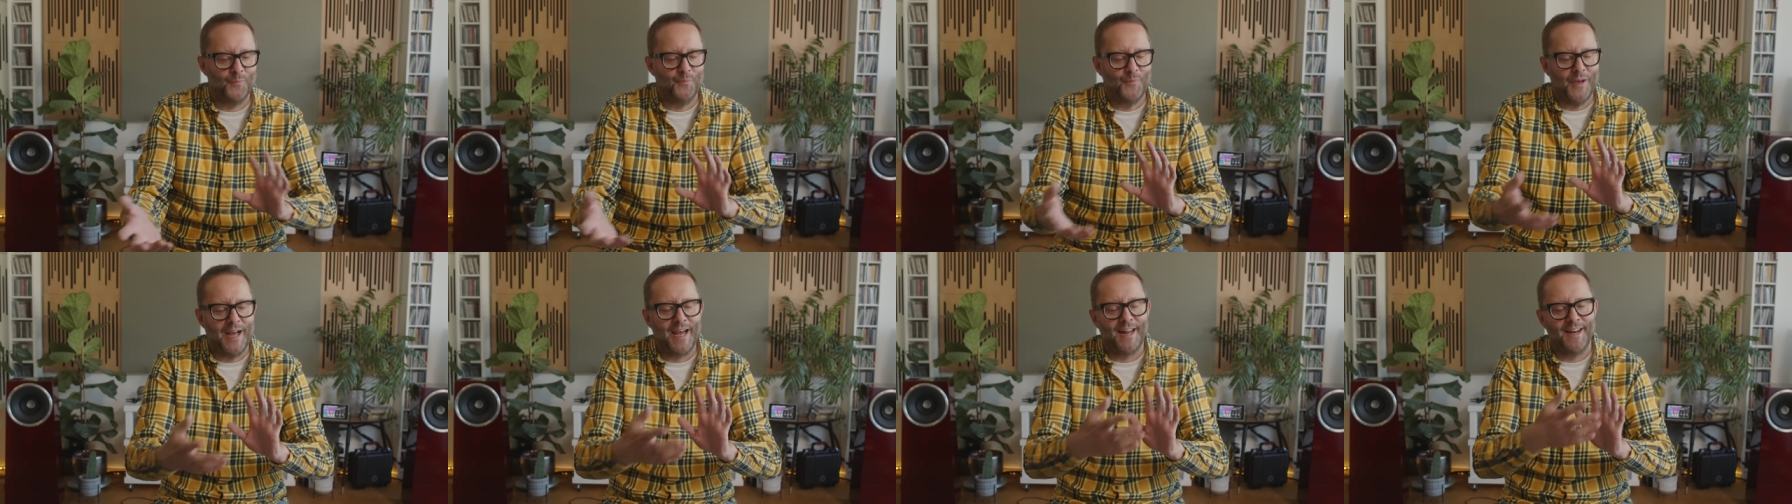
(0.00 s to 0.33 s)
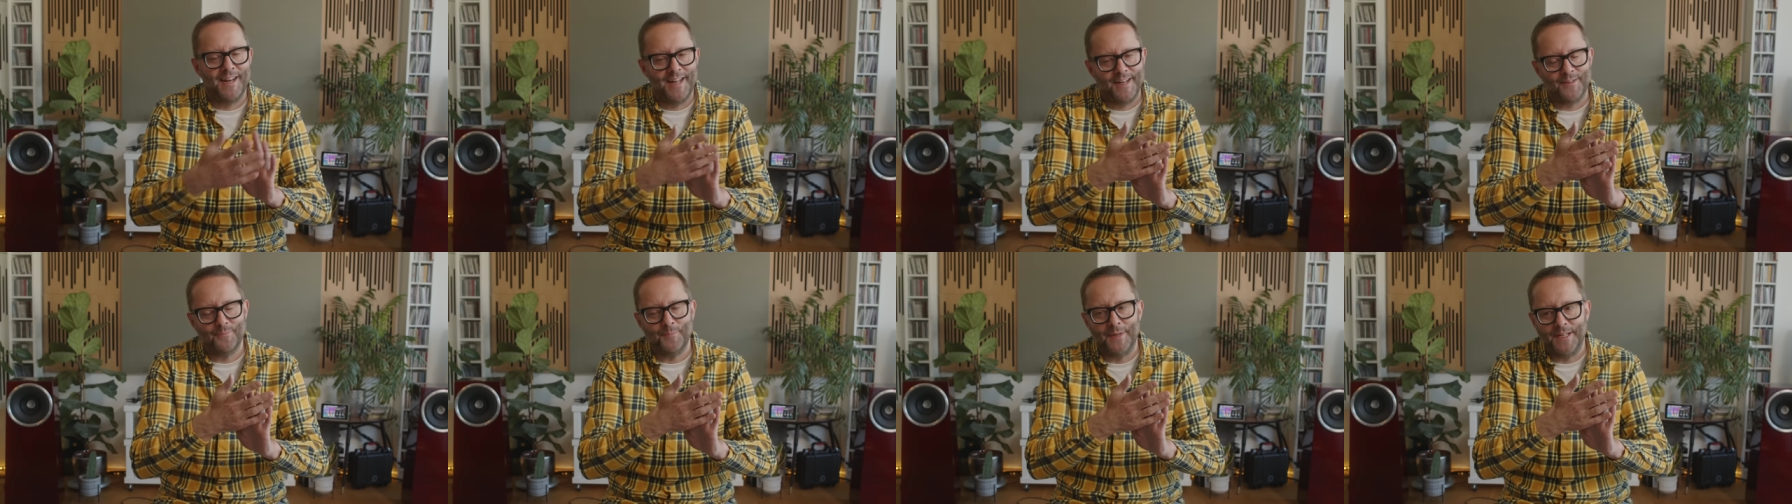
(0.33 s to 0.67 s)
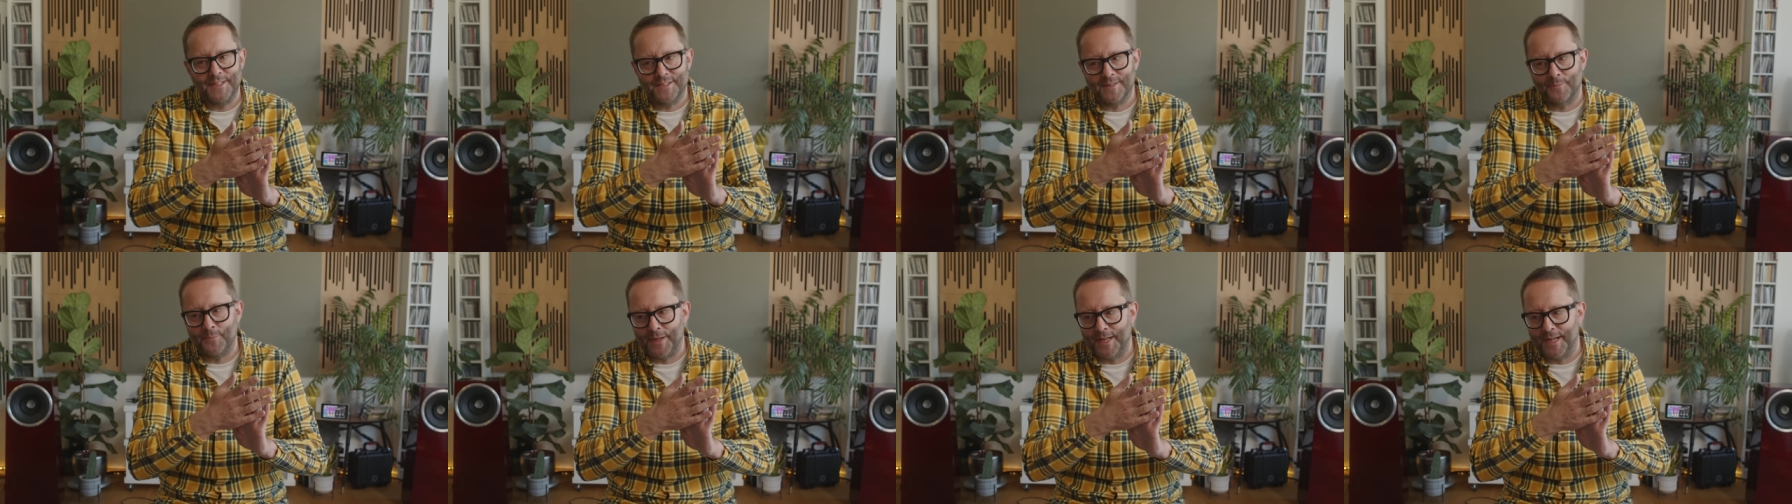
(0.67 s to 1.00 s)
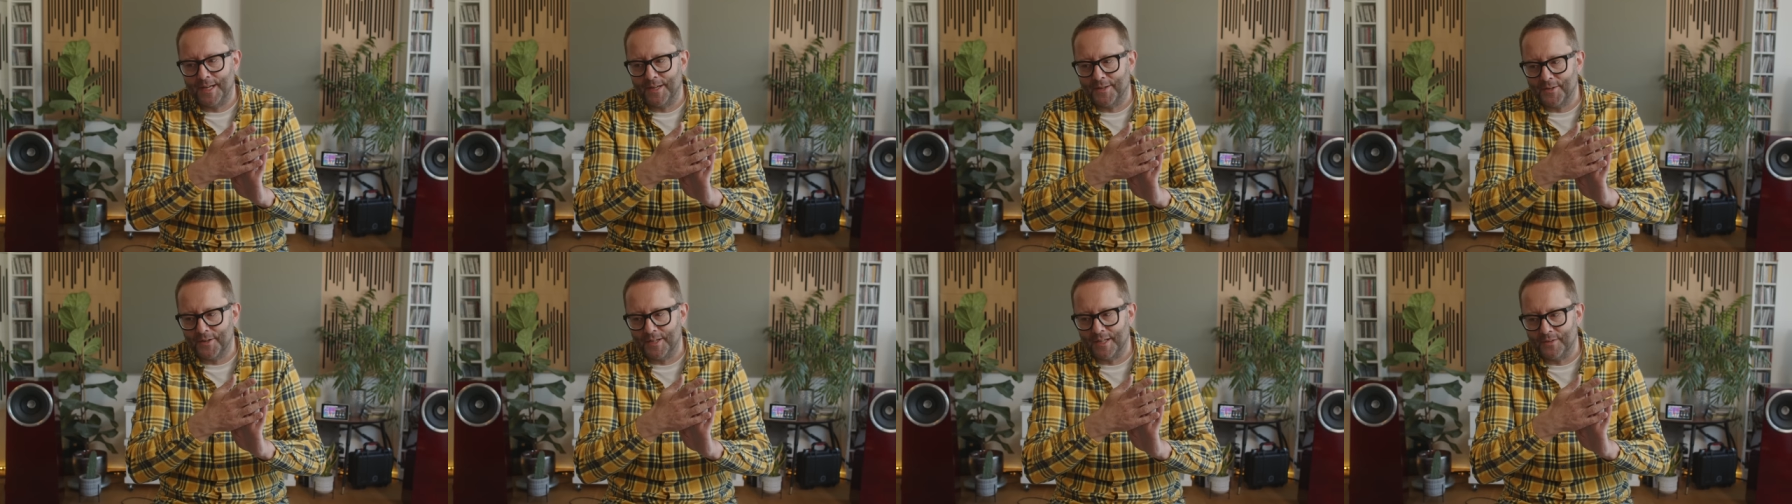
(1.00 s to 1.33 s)
that led me to
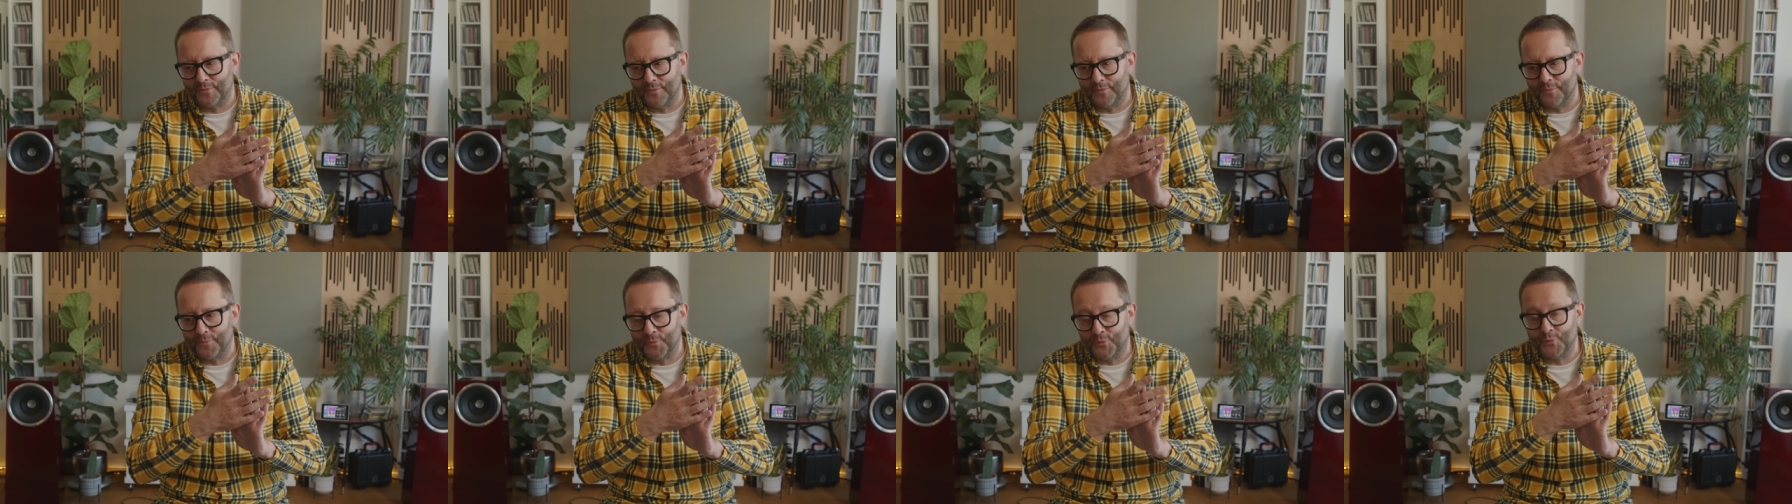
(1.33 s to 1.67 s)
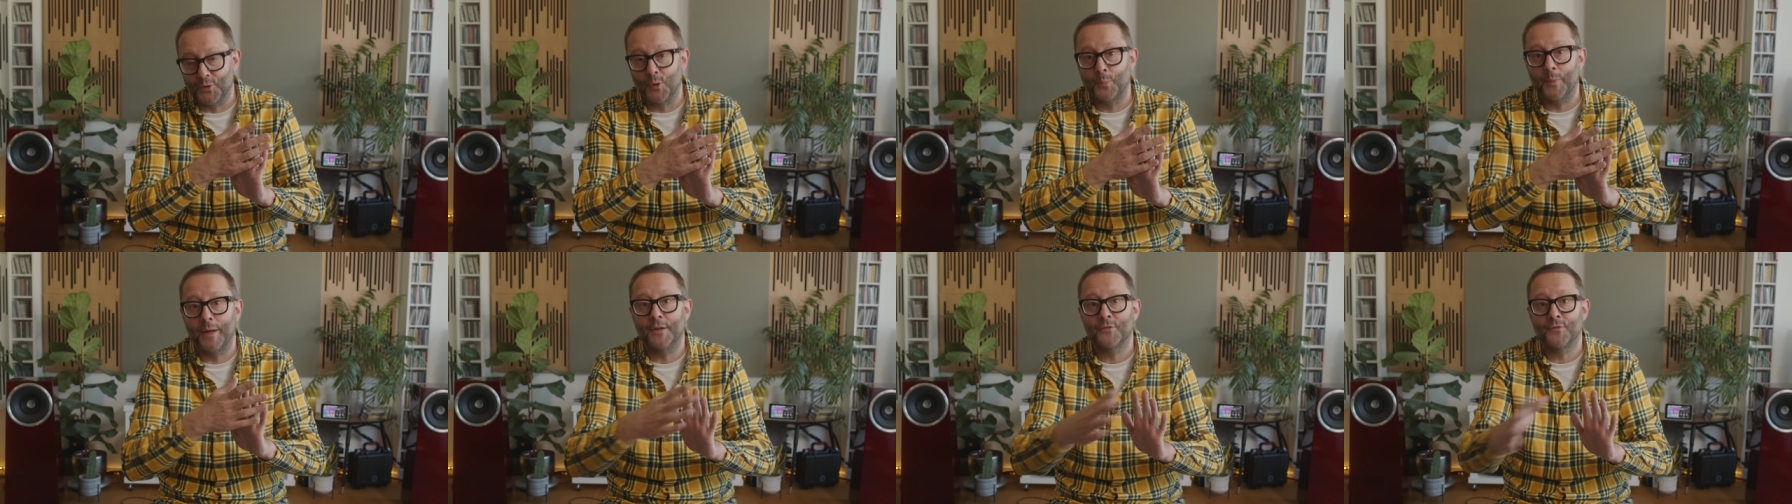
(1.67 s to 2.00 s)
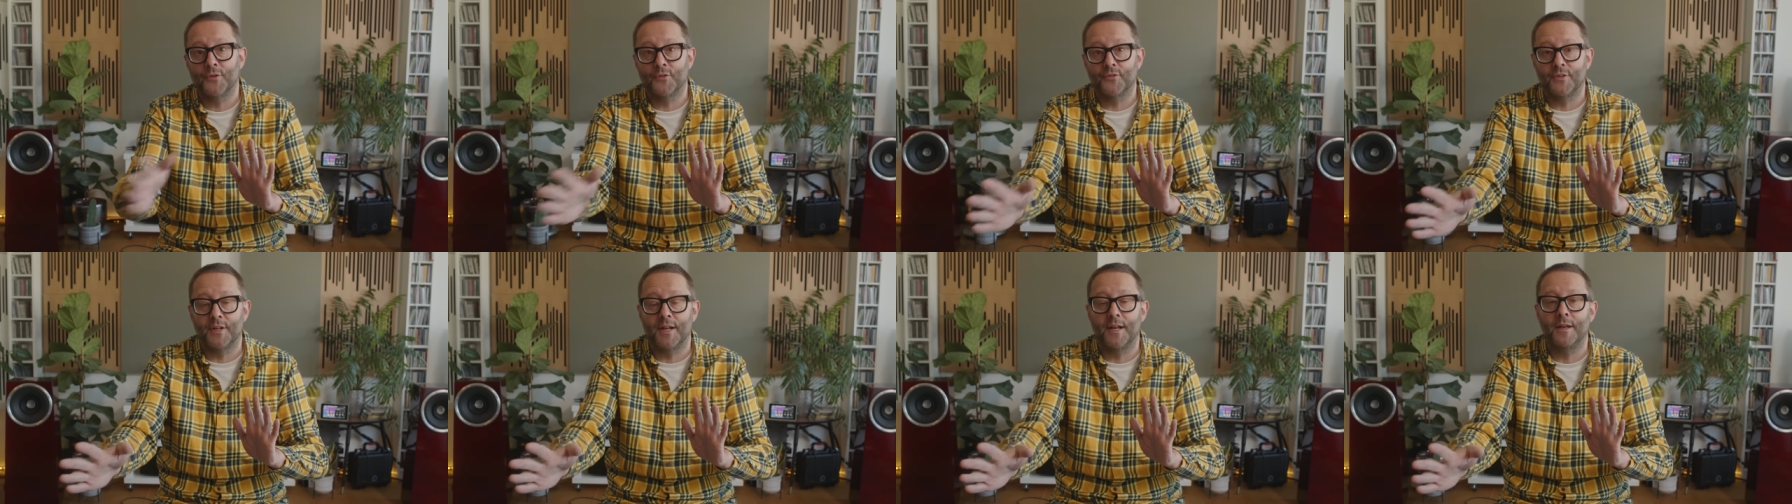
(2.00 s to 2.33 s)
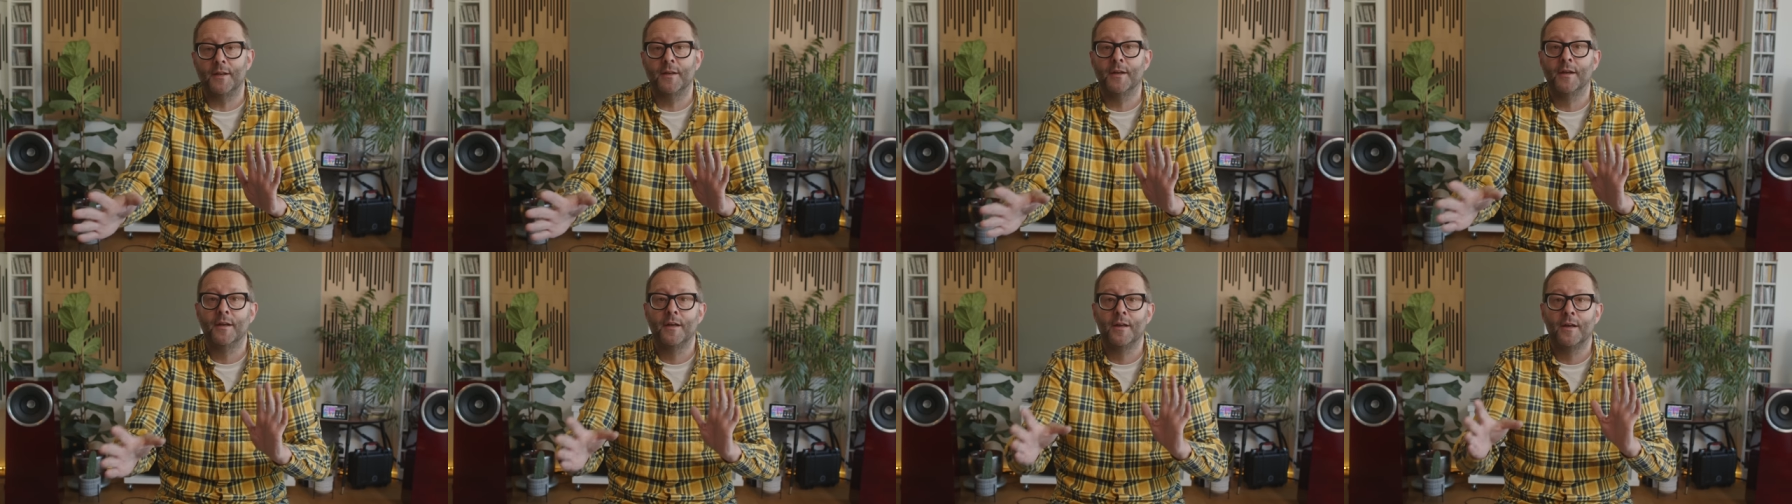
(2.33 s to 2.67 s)
being kind of super interested
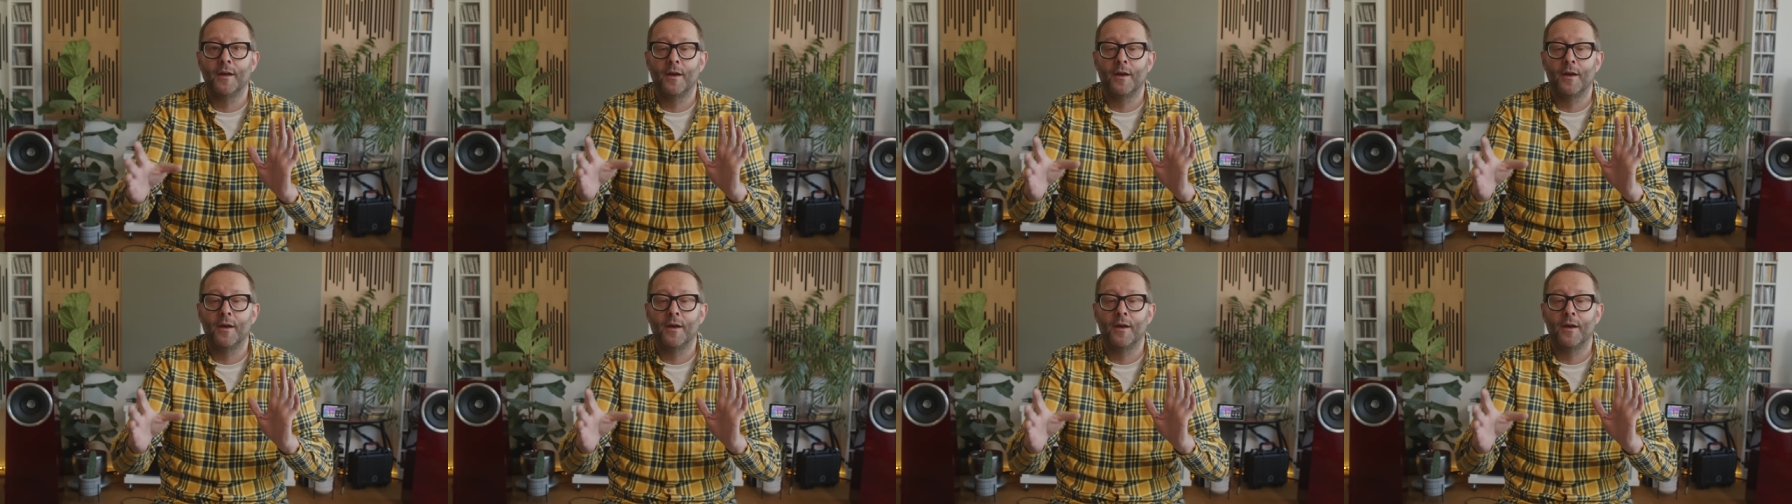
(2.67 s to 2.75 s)
in